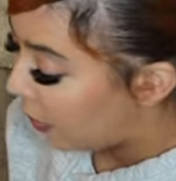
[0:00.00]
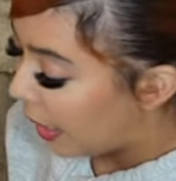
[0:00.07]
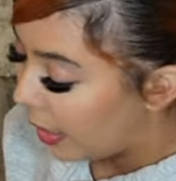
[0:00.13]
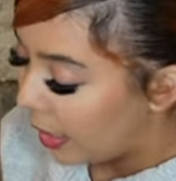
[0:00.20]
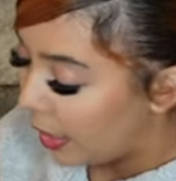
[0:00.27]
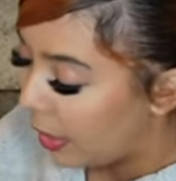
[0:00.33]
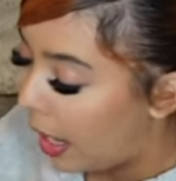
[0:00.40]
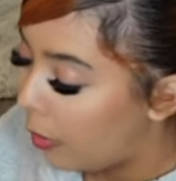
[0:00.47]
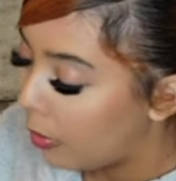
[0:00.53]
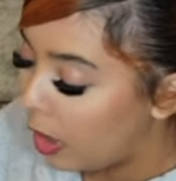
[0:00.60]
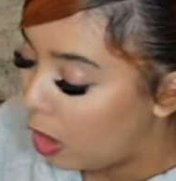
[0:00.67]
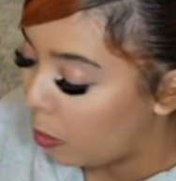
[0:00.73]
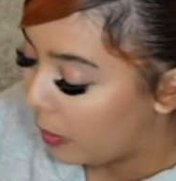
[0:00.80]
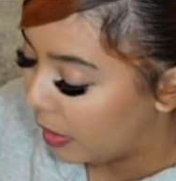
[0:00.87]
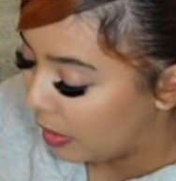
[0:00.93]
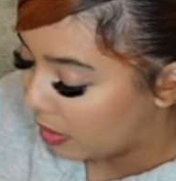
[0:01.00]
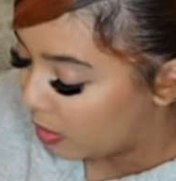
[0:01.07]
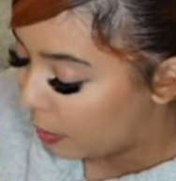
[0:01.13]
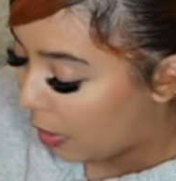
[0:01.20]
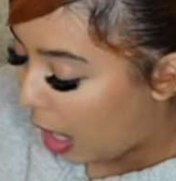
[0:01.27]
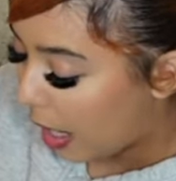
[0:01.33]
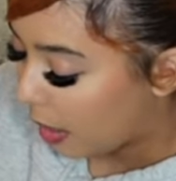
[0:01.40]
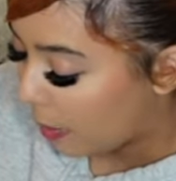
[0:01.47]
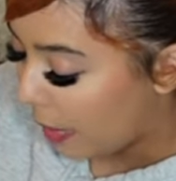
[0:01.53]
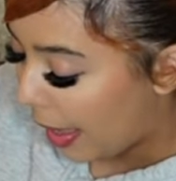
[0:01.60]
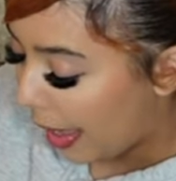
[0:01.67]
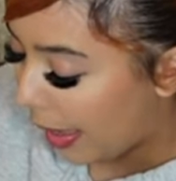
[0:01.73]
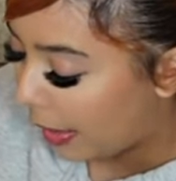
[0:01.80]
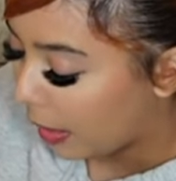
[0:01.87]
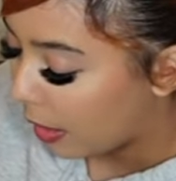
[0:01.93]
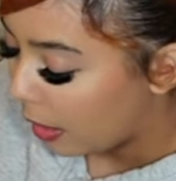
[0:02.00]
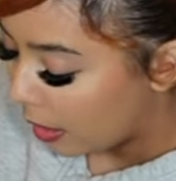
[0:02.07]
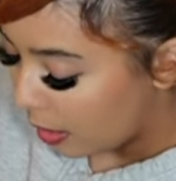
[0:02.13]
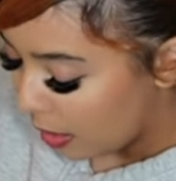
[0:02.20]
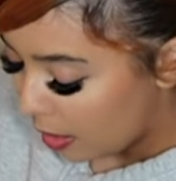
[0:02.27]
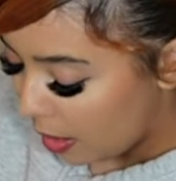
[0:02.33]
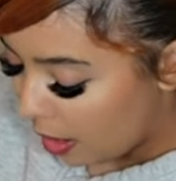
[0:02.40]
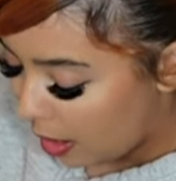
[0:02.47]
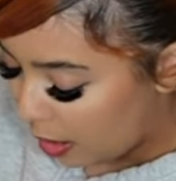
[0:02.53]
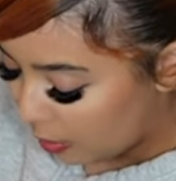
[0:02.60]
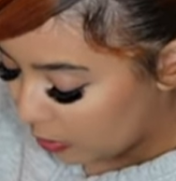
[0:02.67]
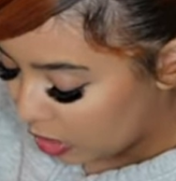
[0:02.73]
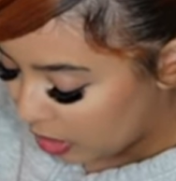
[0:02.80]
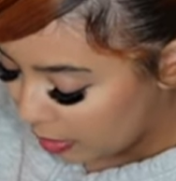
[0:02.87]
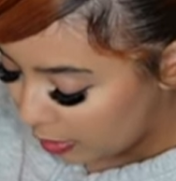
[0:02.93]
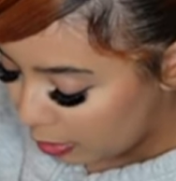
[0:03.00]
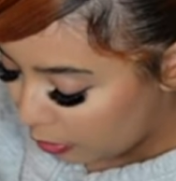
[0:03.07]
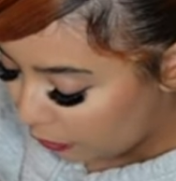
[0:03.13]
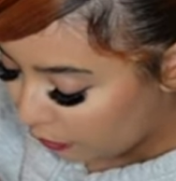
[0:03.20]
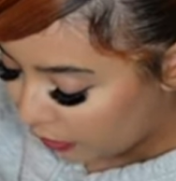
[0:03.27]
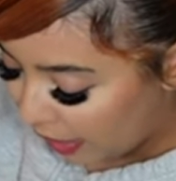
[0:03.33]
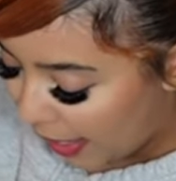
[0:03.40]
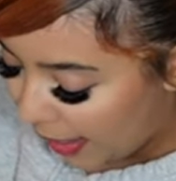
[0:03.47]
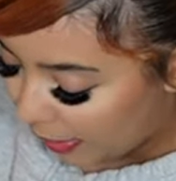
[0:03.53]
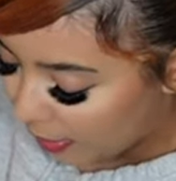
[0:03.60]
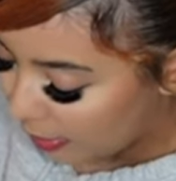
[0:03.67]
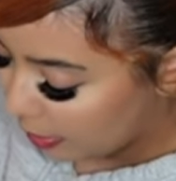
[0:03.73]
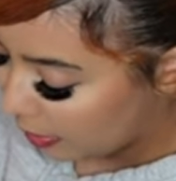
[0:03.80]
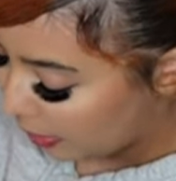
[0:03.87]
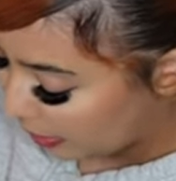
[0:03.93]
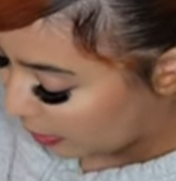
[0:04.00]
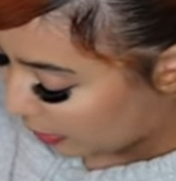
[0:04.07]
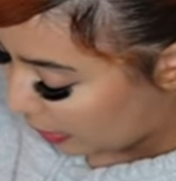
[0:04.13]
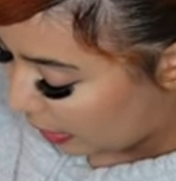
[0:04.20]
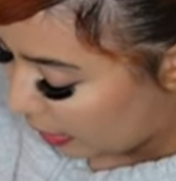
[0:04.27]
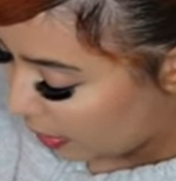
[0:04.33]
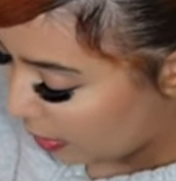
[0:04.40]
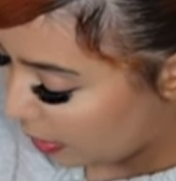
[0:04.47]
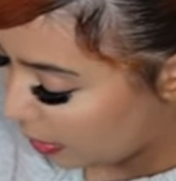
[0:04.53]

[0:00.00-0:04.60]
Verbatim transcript: right in. I wanna open this Prada bag. Um, she's a little flat. Let's see.